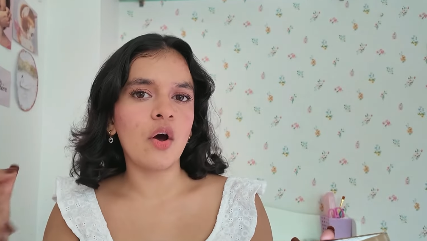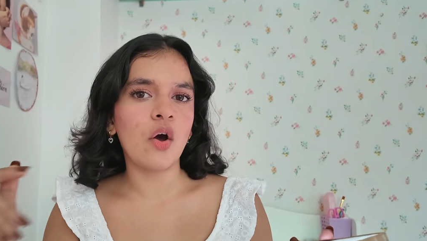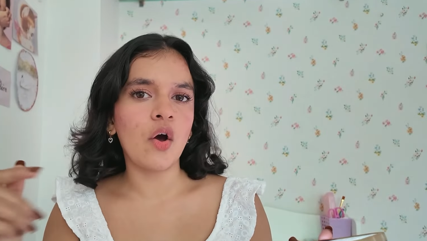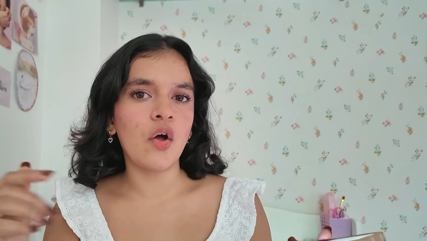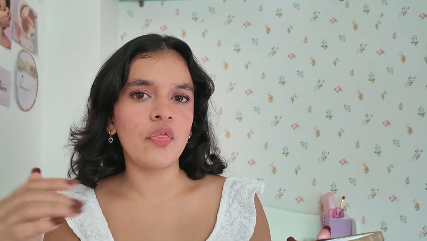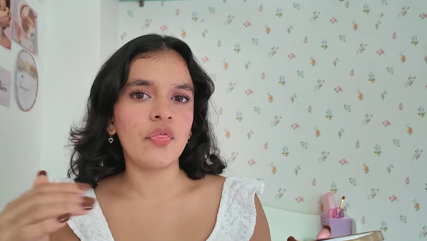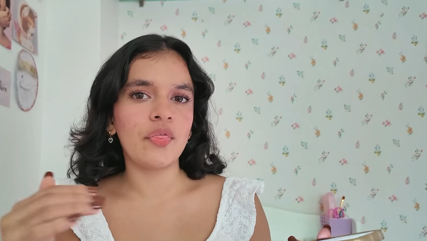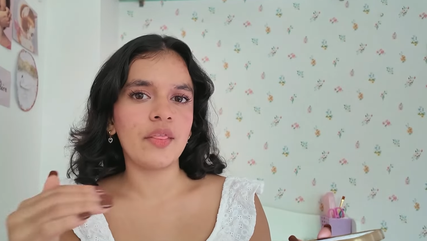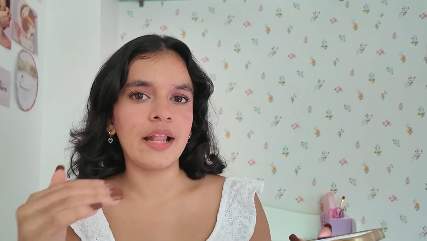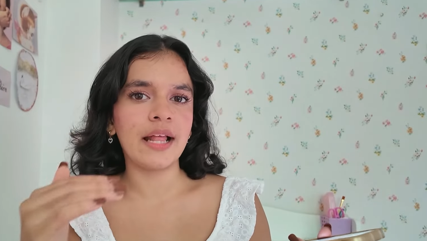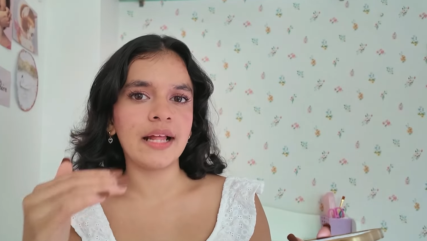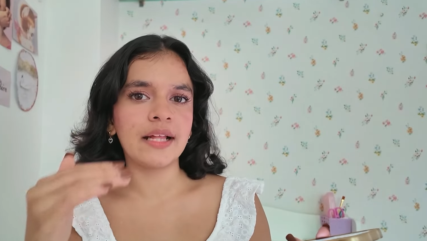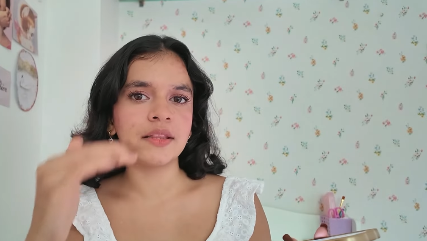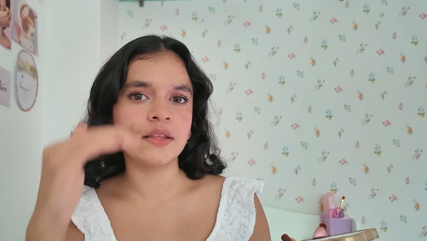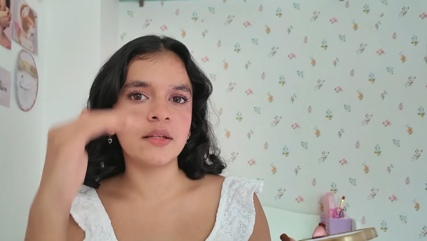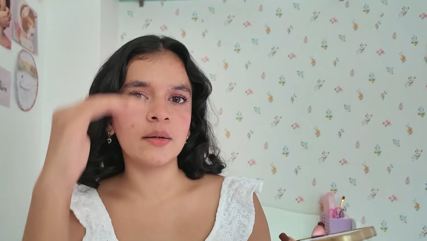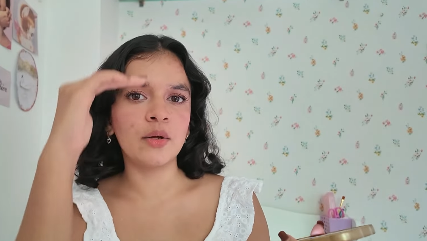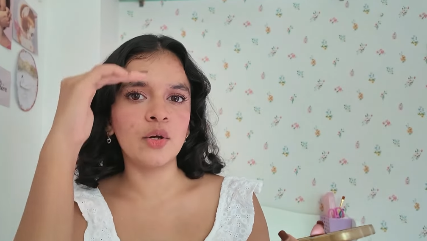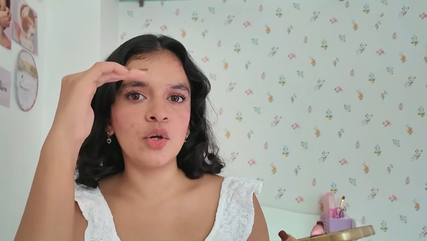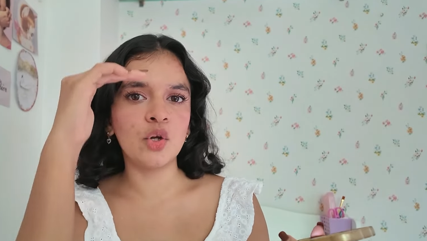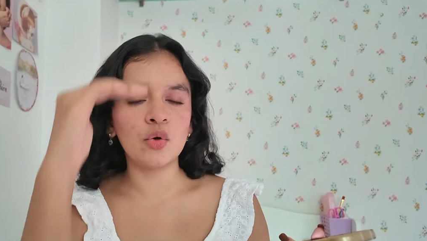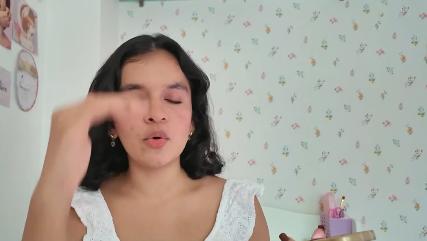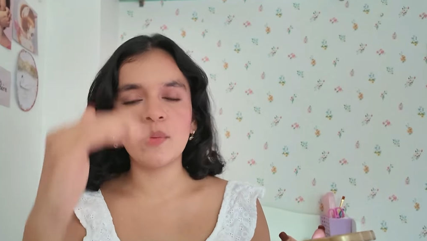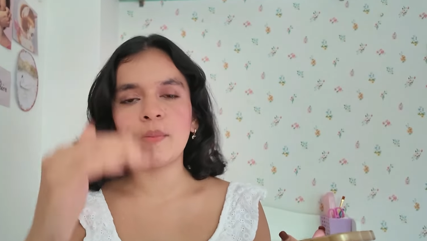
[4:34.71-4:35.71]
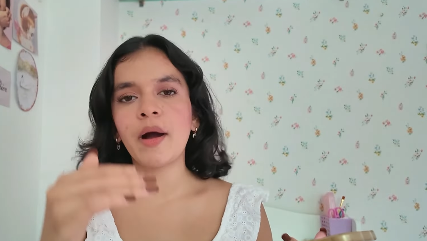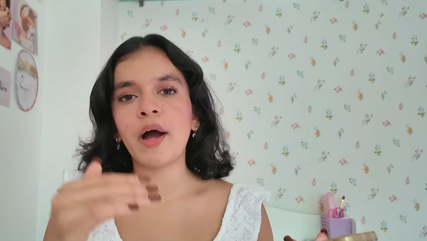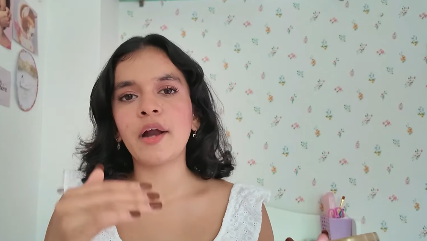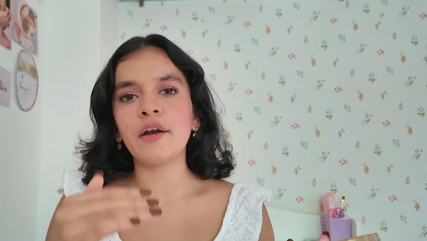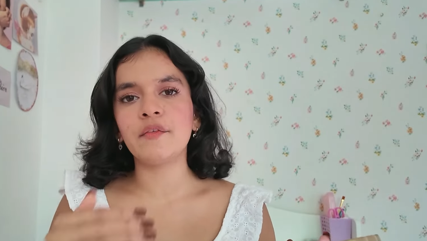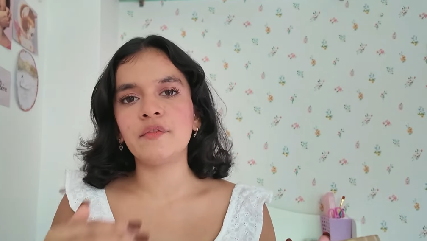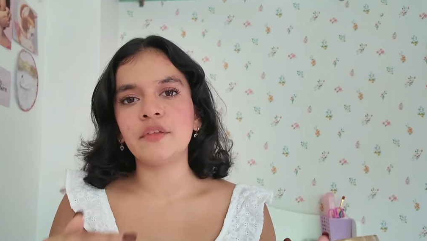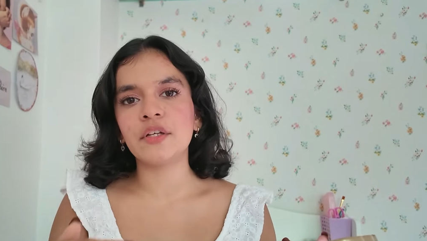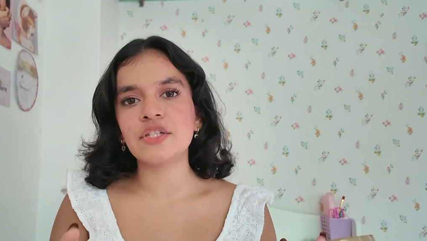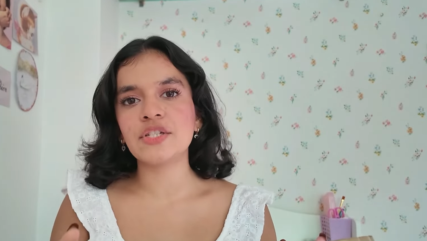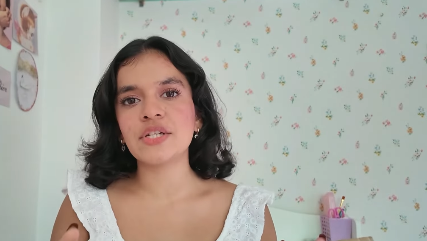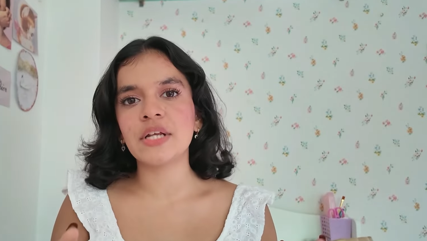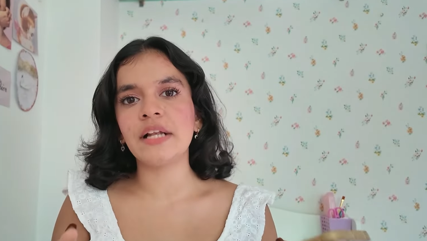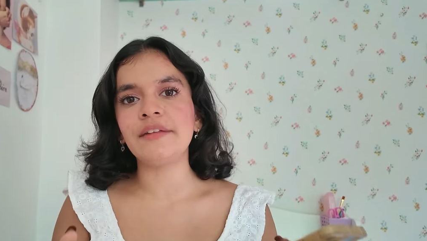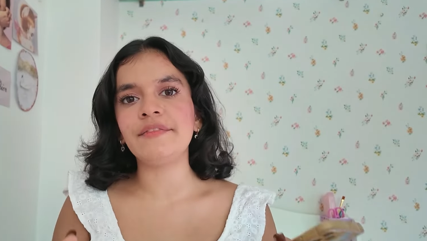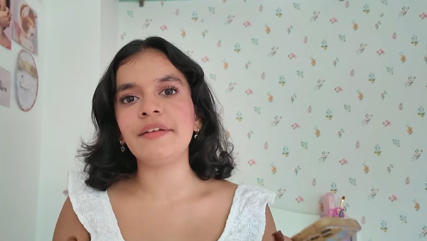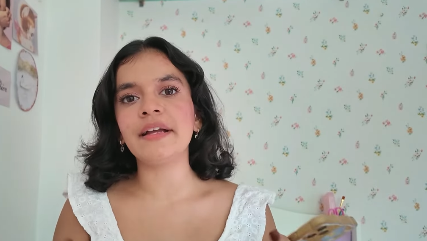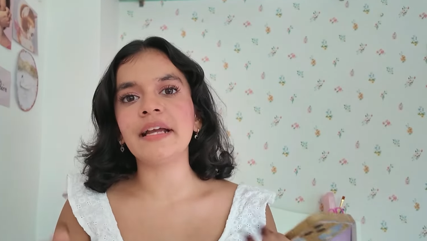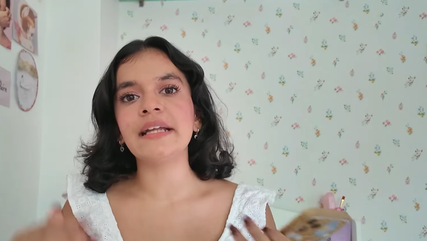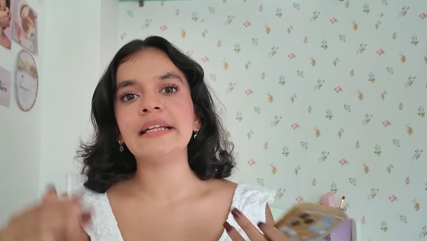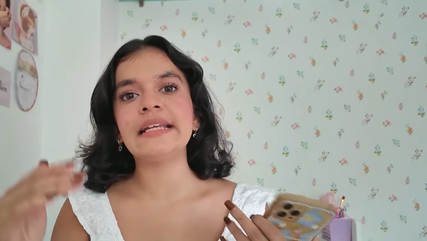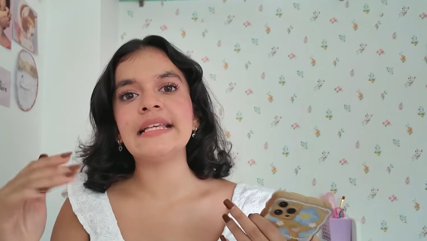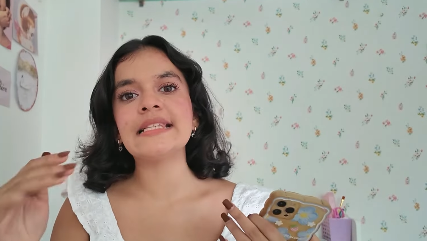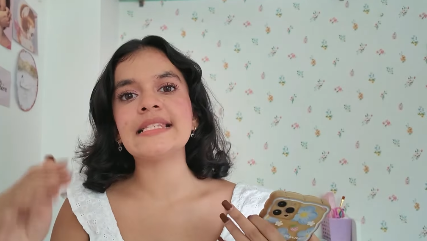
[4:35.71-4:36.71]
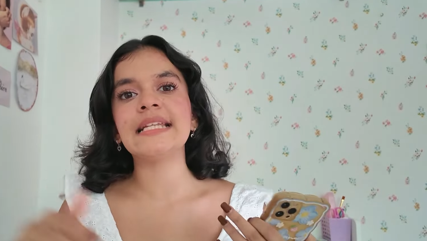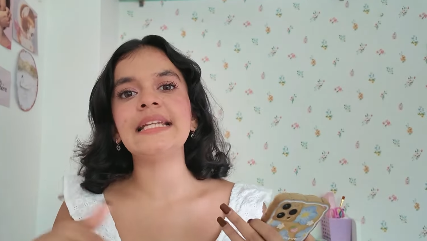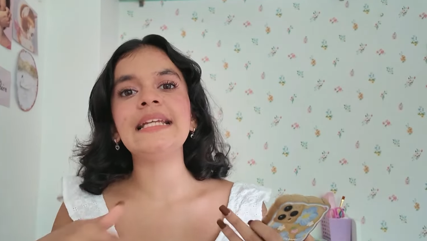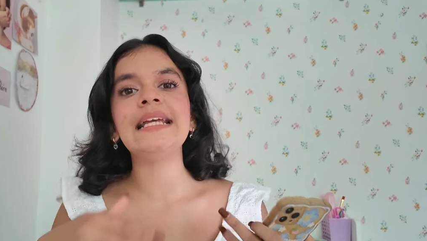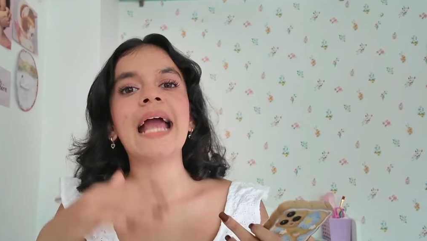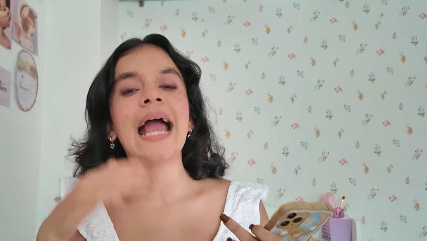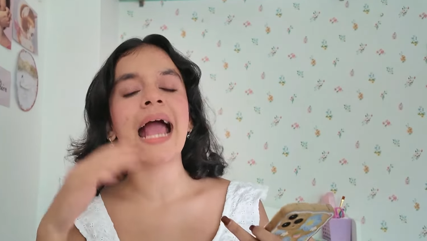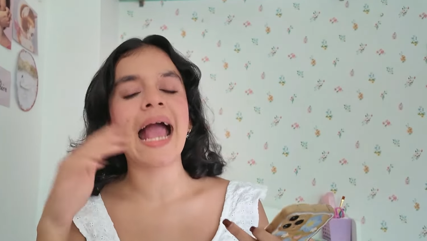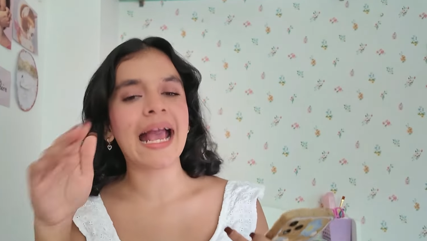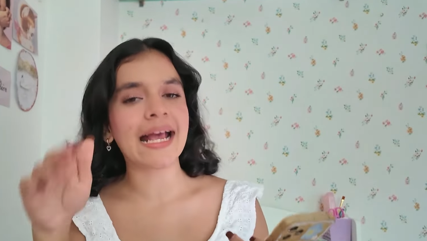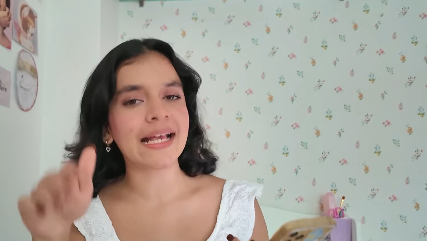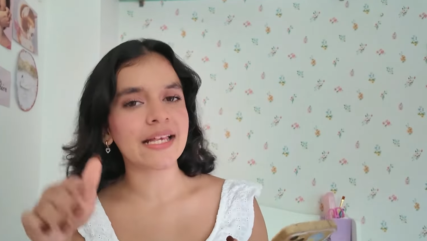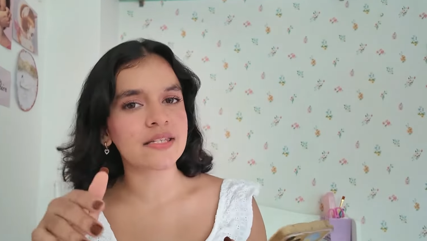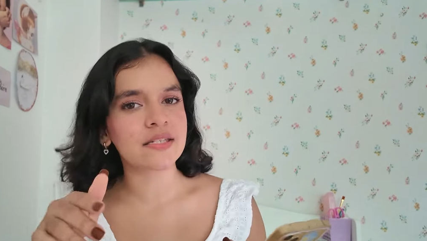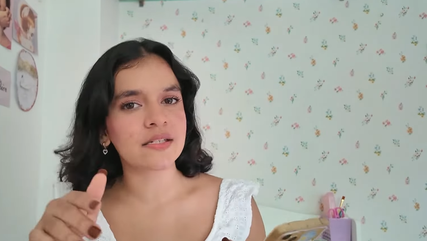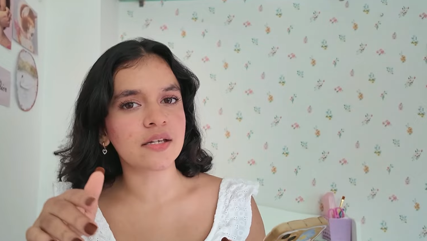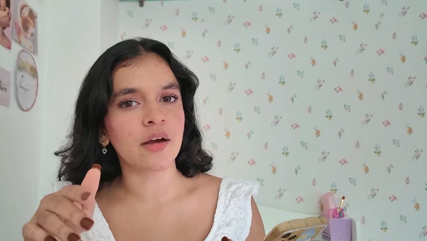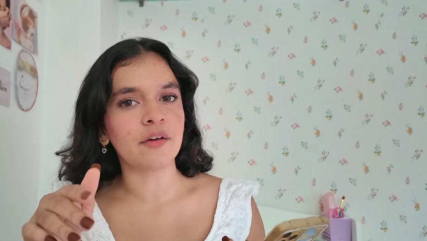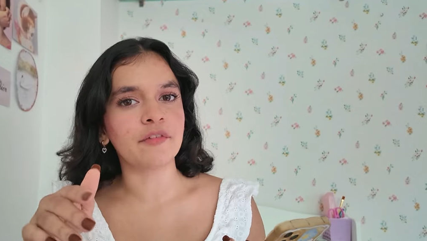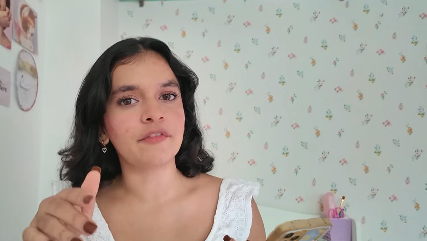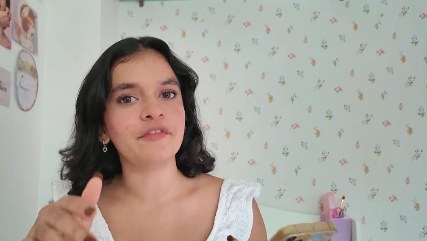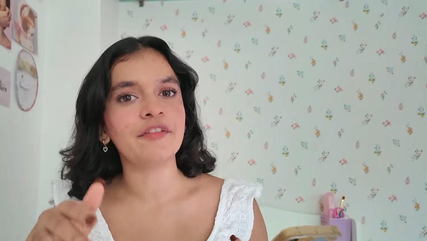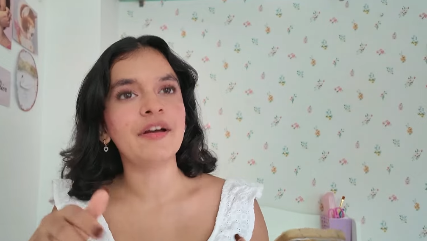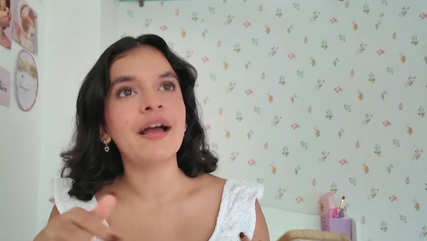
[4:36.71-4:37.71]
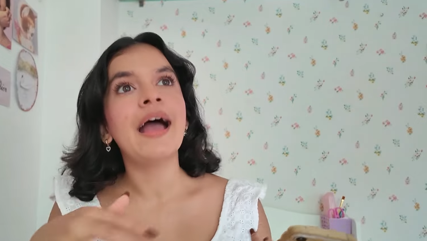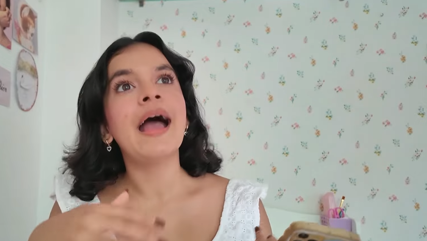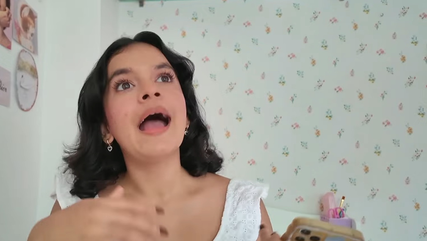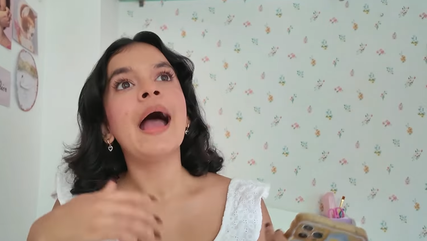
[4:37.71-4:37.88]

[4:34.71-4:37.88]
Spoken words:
on like the low part of the shelf, I can easily hang stuff.